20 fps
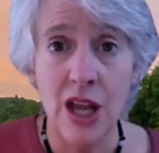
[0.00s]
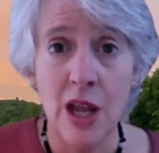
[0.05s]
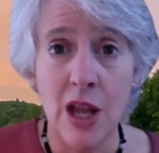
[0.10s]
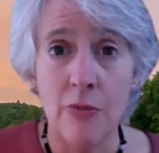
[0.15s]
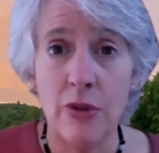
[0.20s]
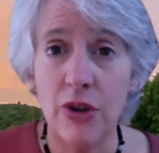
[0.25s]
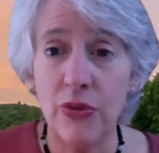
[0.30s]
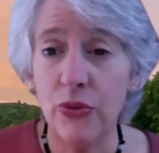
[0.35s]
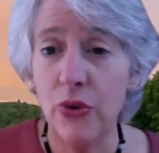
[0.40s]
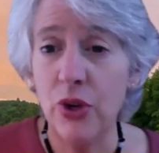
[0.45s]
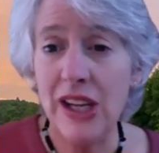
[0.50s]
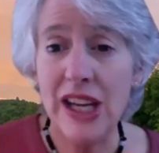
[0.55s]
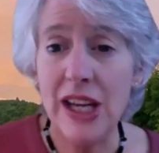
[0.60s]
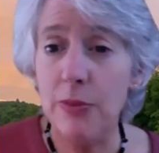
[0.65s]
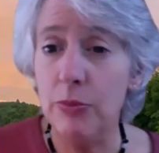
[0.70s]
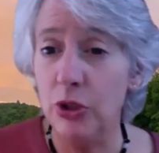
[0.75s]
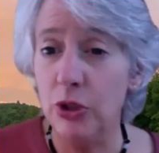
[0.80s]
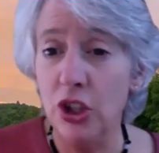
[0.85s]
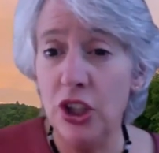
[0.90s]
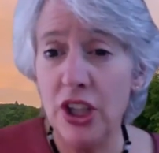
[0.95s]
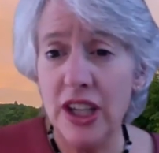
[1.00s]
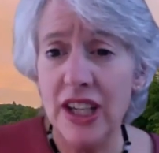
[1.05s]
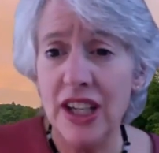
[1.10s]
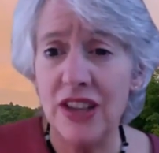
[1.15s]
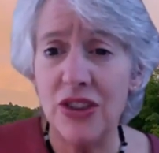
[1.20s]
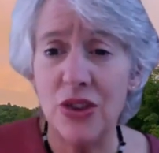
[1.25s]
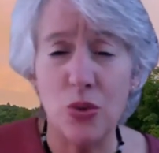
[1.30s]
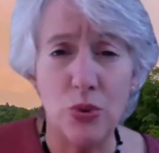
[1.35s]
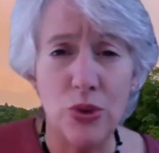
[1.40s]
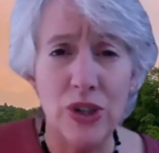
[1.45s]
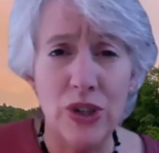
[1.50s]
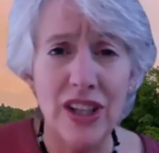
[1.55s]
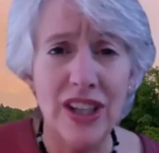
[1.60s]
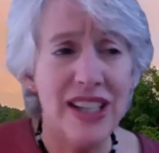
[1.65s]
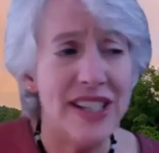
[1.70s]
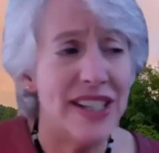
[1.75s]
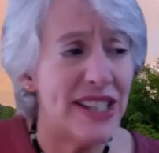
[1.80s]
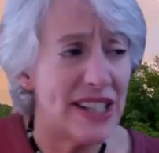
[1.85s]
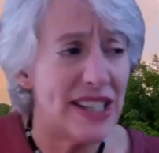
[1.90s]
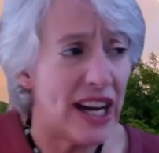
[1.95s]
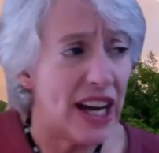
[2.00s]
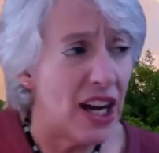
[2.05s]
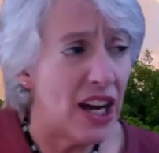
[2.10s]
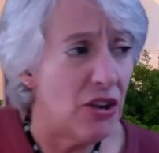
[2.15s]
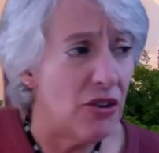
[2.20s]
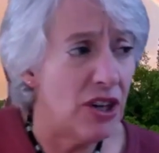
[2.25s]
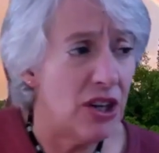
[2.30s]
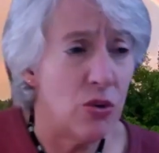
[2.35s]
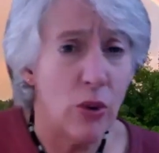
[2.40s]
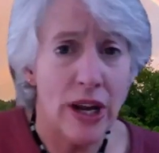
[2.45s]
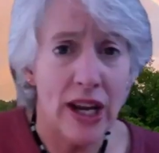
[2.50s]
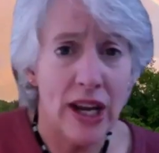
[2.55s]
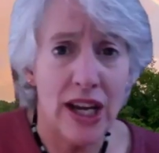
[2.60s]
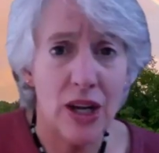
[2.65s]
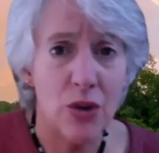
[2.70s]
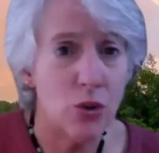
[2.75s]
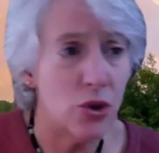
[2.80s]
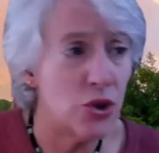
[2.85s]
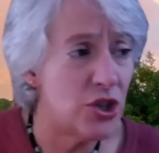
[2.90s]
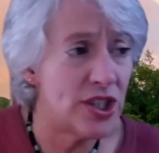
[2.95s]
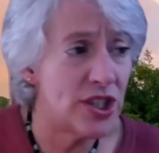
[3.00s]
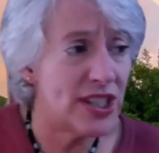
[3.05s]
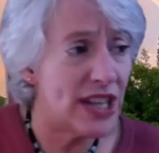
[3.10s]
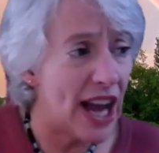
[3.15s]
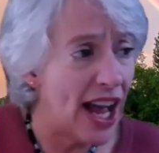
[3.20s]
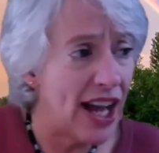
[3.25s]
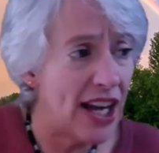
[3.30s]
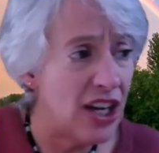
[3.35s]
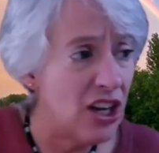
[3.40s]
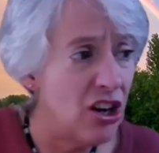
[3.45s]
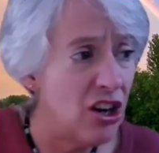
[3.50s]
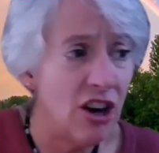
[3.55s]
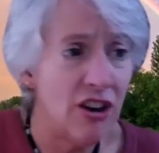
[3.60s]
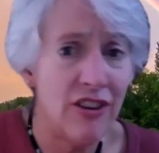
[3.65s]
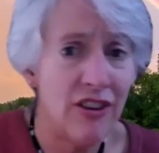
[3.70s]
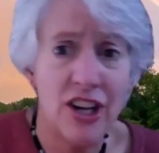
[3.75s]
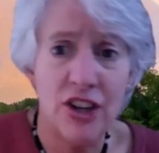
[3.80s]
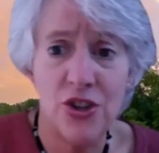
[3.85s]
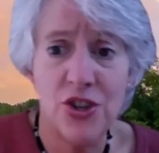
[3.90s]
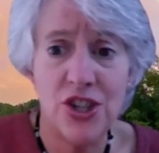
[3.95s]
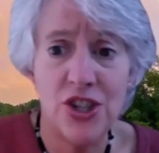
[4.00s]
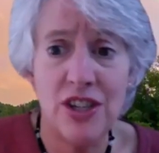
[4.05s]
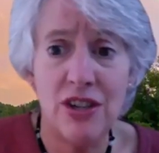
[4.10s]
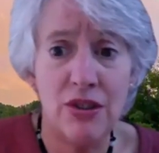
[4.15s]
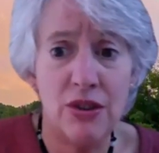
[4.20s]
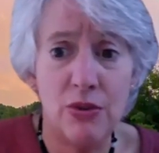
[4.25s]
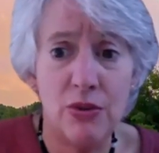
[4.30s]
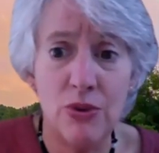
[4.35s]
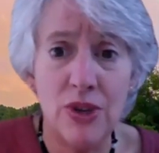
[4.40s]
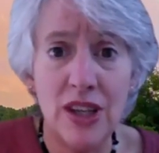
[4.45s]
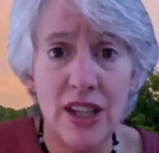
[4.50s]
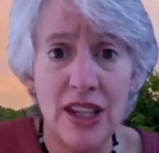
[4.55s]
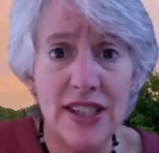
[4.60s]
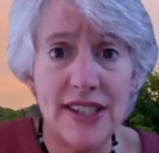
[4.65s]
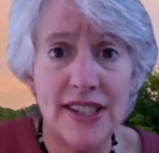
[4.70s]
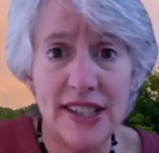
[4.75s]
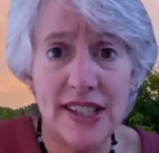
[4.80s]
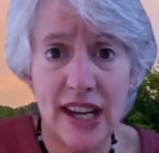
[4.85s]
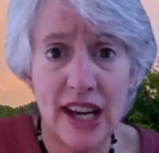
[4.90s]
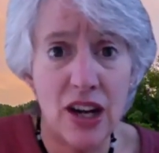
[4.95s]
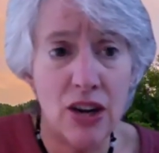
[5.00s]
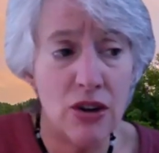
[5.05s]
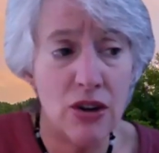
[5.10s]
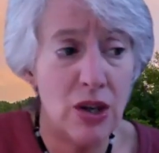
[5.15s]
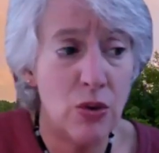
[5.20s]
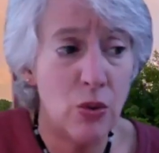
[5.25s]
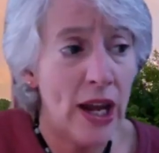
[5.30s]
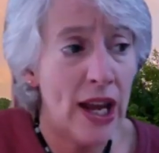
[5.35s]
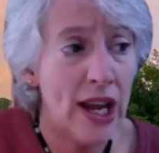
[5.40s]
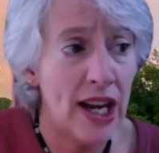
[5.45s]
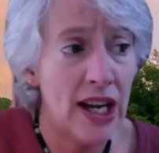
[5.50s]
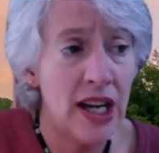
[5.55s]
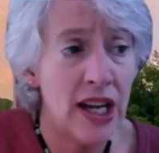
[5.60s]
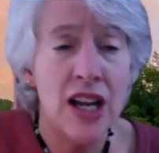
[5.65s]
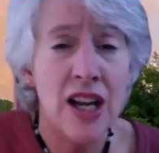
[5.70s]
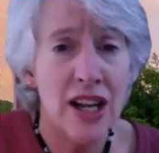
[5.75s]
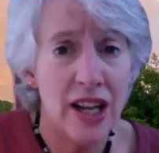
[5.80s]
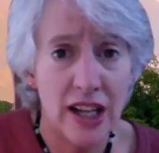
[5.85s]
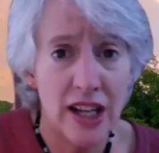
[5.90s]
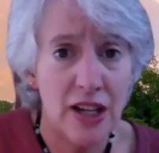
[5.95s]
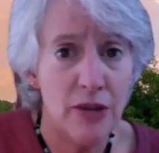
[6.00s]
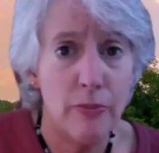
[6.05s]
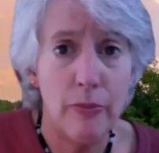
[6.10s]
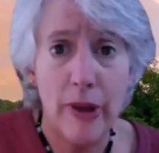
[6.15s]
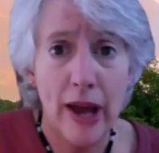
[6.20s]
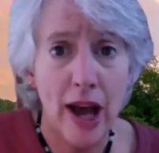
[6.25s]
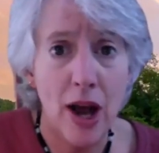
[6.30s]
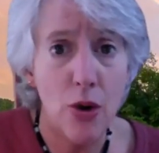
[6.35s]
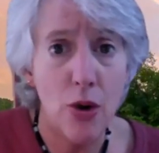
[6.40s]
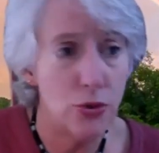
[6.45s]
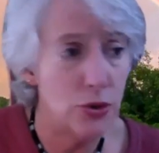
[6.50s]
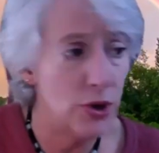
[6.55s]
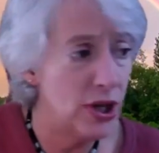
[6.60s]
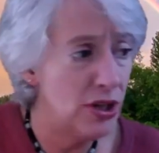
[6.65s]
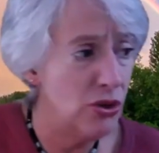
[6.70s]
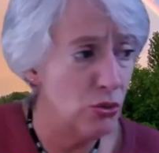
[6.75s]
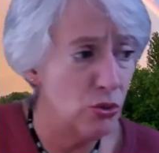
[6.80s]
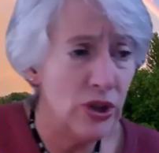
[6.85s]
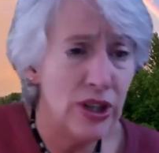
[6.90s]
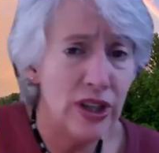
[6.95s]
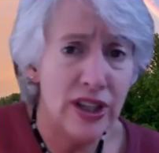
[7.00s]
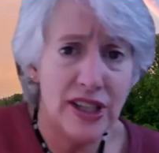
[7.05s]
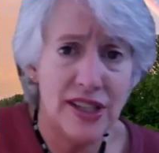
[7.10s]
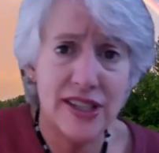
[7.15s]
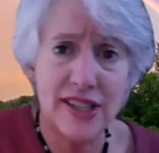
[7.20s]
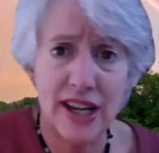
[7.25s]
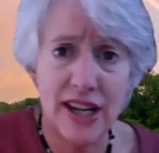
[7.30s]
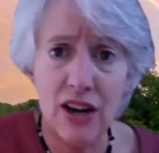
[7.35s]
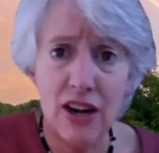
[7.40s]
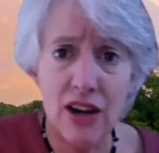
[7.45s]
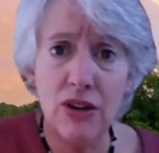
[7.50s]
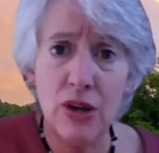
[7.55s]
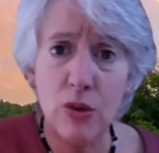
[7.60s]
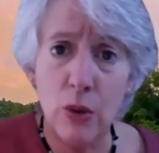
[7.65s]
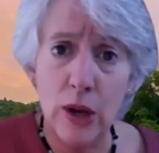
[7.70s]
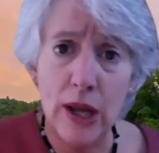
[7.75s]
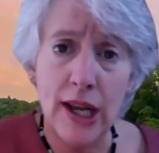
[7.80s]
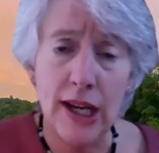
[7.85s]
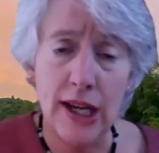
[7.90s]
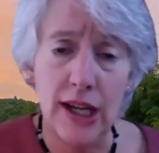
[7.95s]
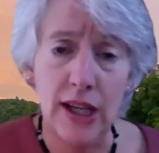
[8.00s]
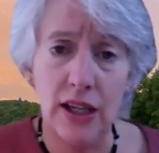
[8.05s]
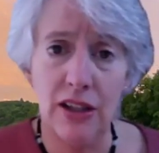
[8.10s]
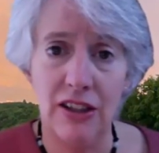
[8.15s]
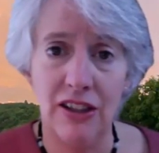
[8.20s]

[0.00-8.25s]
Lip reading: But if we keep looking at the really scary way, we're just adding our energy to the really scary way and empowering the really scary way.